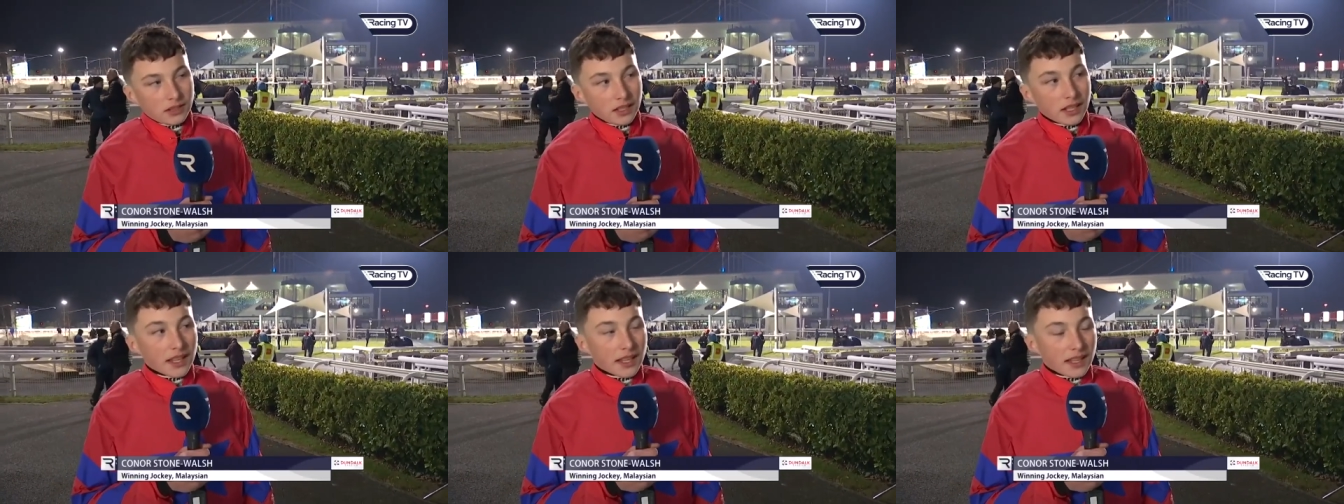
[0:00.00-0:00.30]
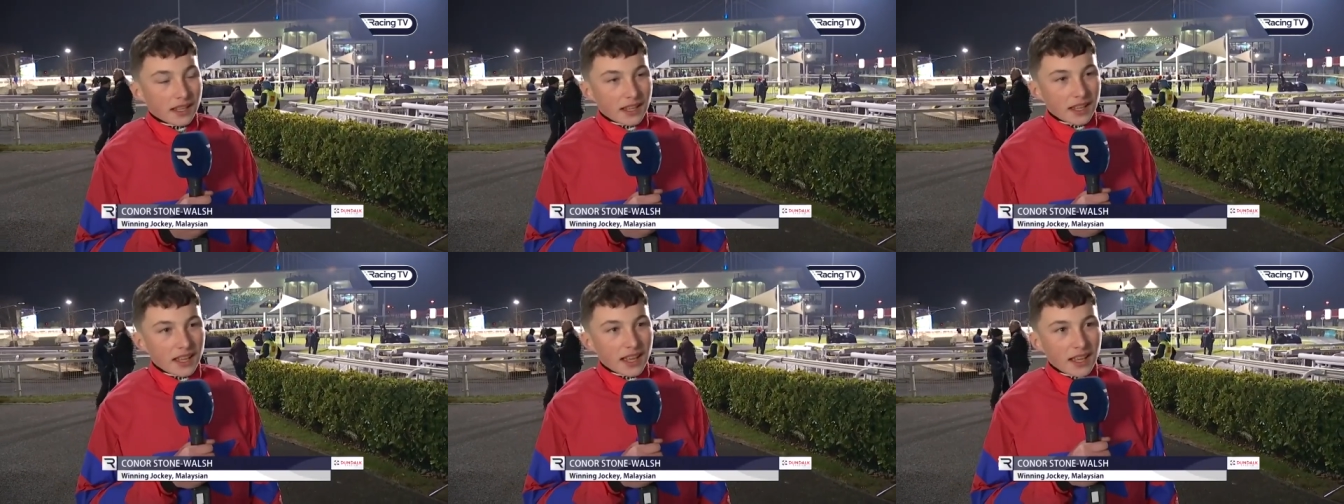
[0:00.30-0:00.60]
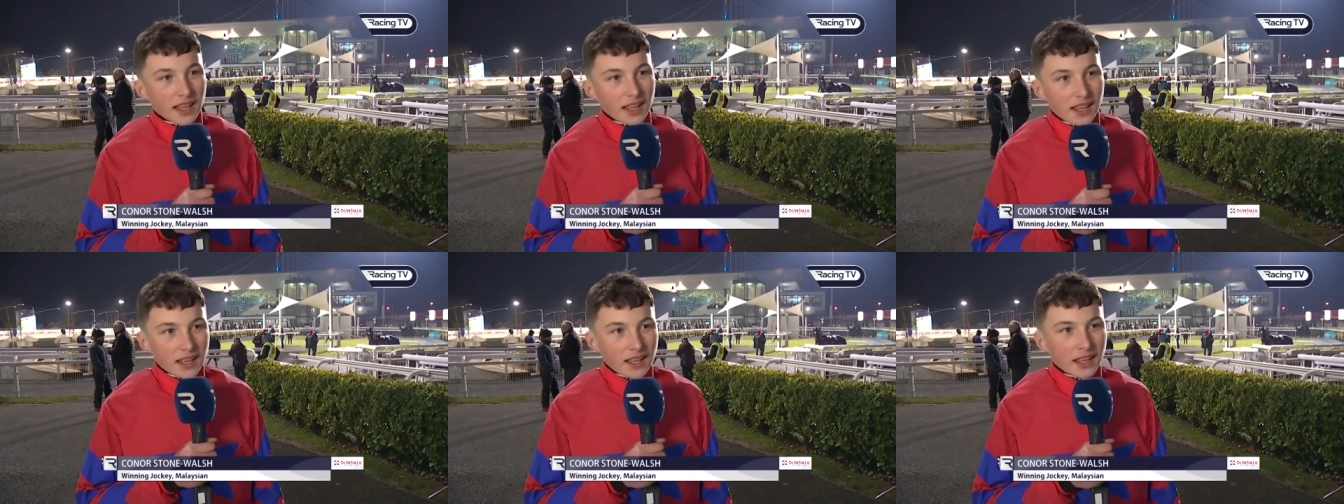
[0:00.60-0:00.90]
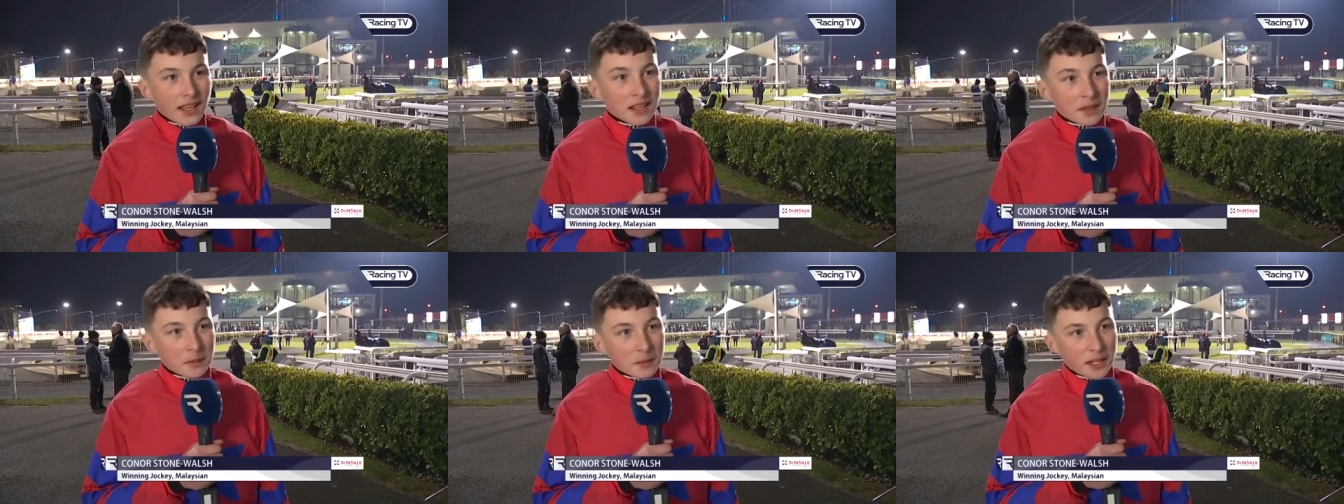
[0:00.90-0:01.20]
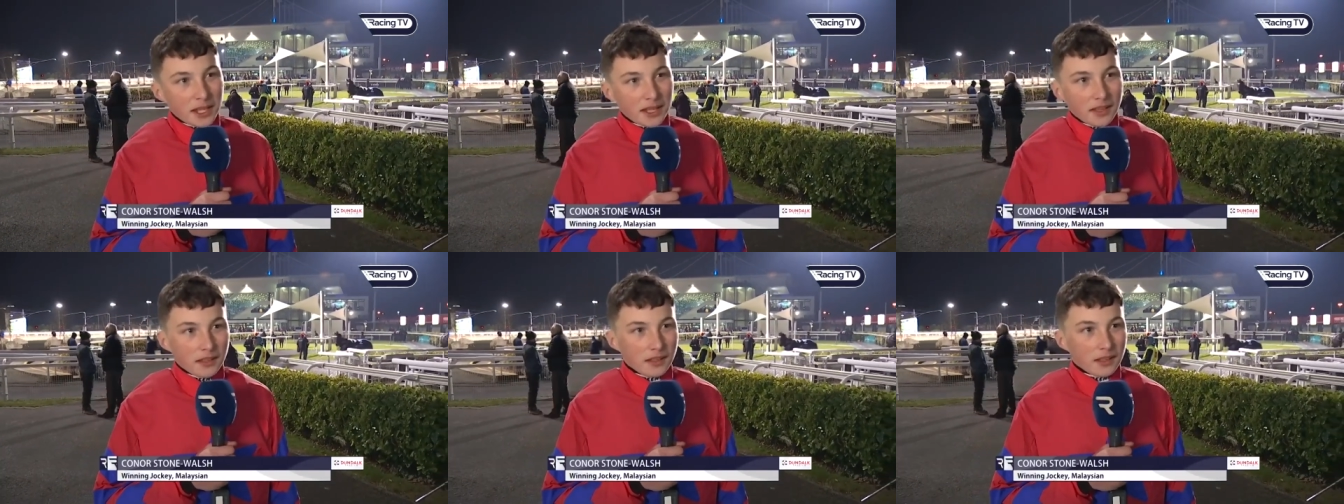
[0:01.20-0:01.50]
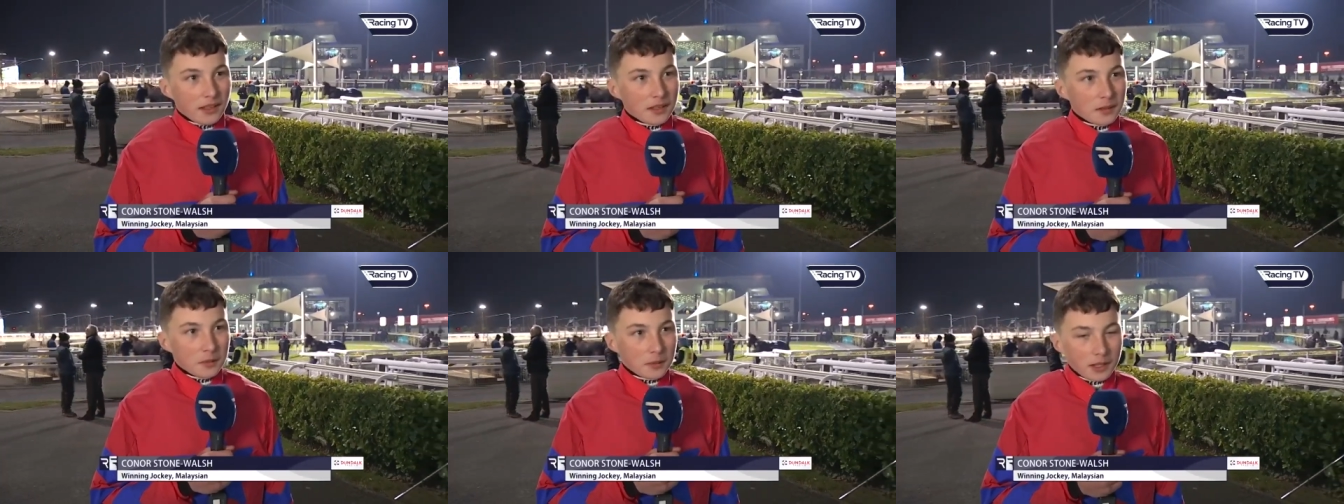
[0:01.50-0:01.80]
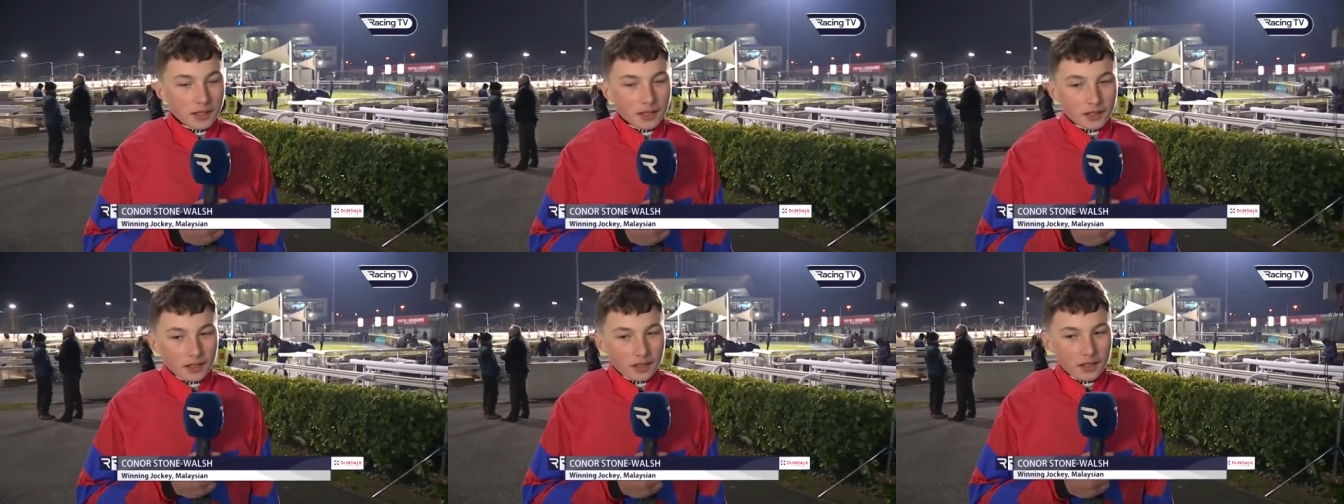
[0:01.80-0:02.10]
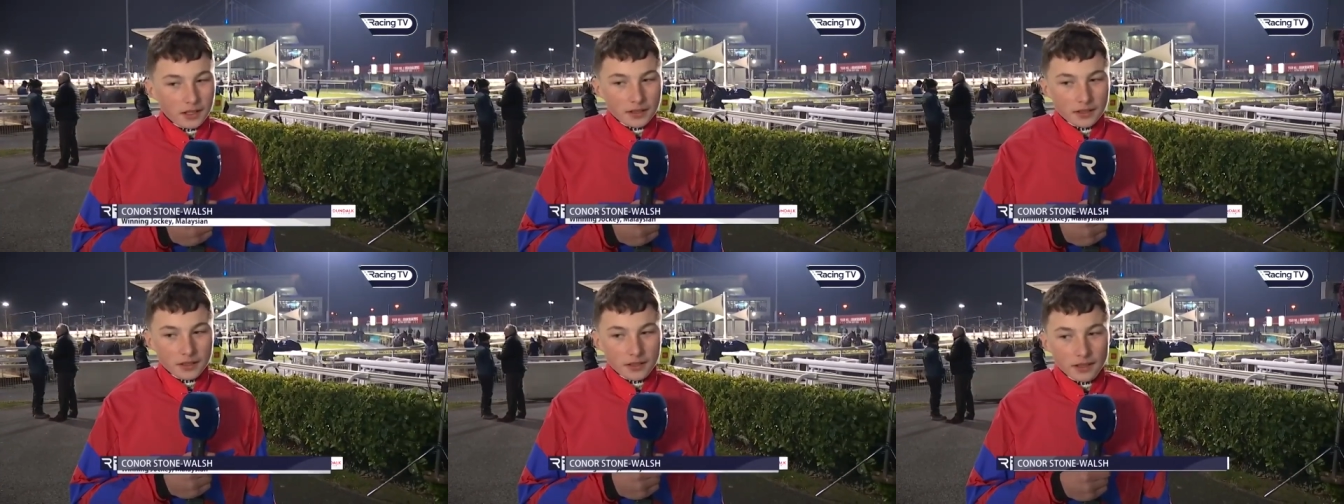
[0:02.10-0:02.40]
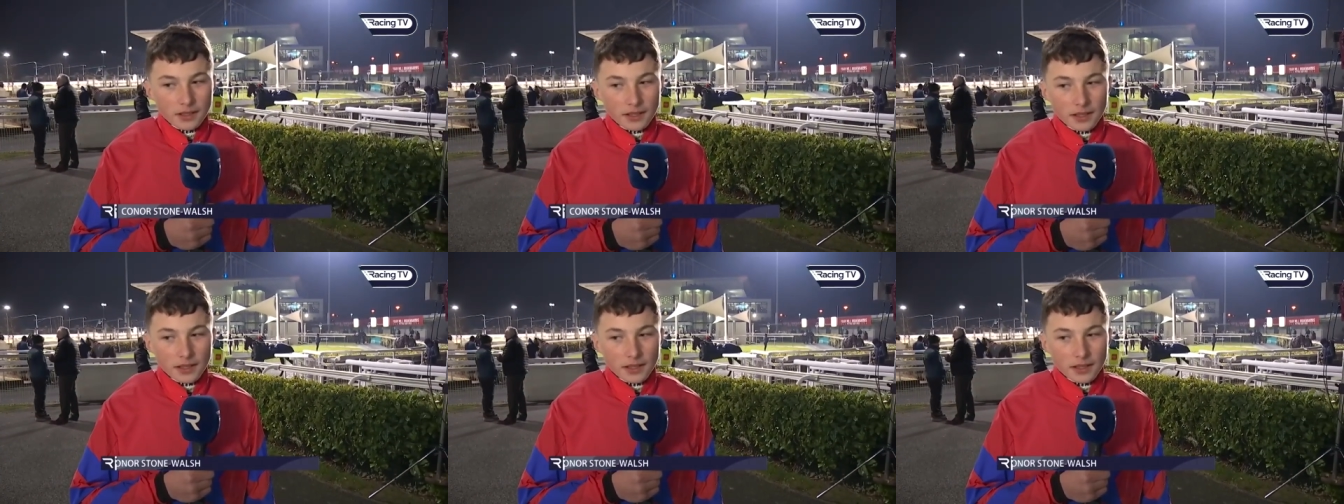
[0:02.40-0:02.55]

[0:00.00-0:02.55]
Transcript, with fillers: early part of the summer? End of May I got it.